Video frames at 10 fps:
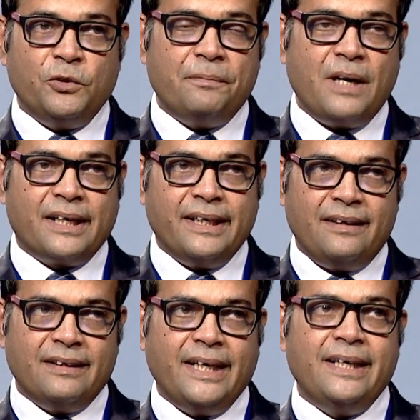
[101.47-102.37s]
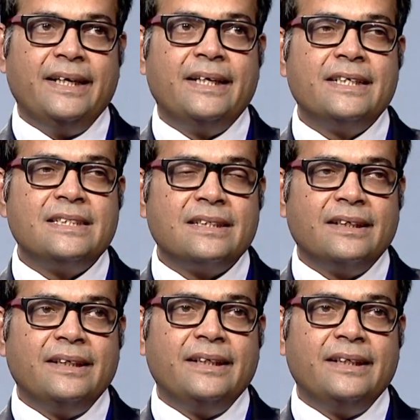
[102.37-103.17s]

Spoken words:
the market and it is